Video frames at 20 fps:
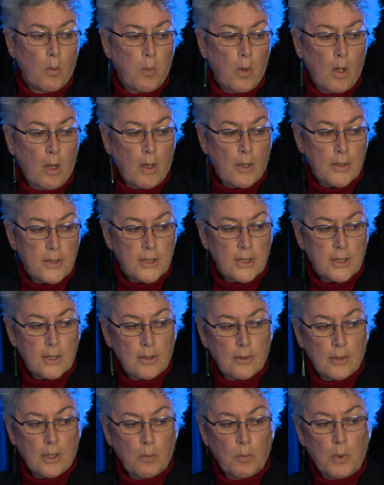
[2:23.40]
was
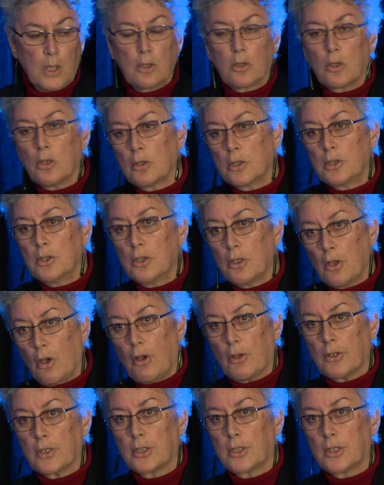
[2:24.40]
that we could
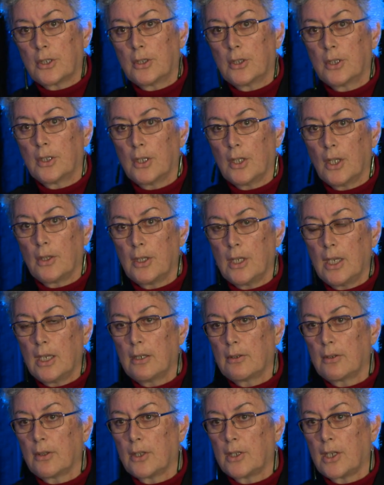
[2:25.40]
not, at the
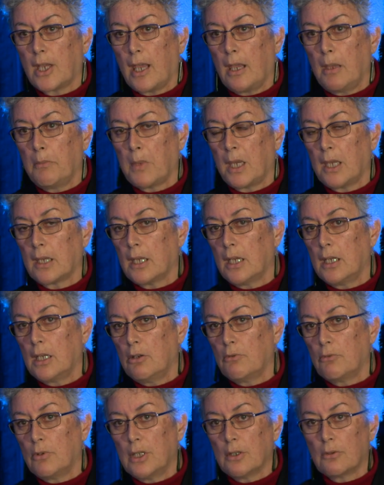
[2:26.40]
end of the day, make
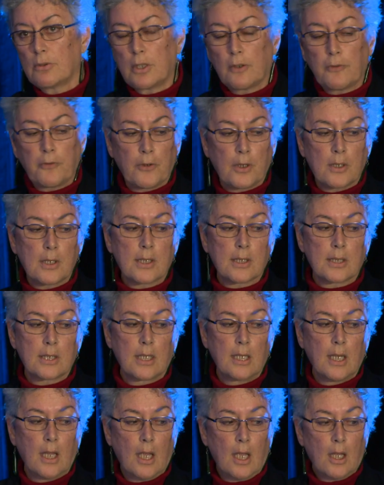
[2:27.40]
any real
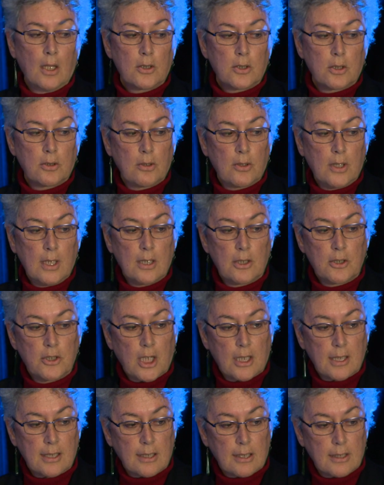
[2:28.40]
difference to the
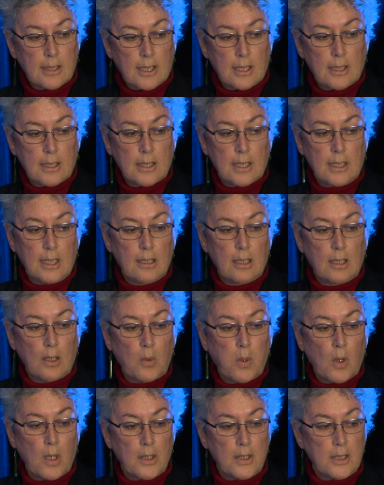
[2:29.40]
injustices, the
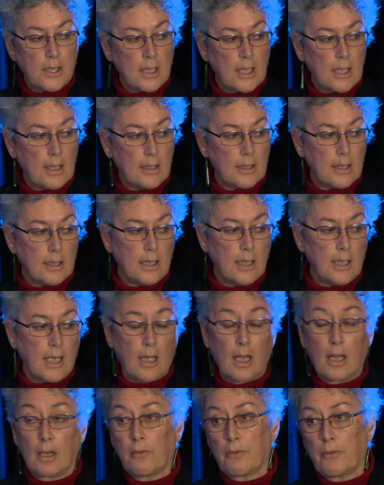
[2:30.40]
inequalities, the
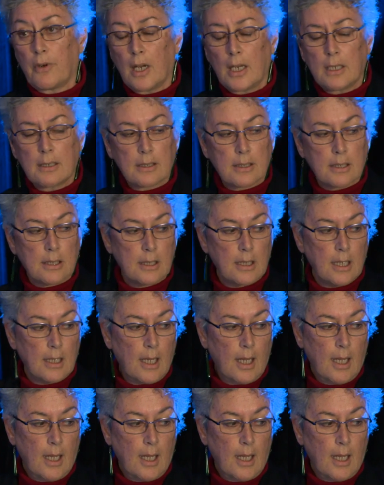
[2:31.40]
denial of rights,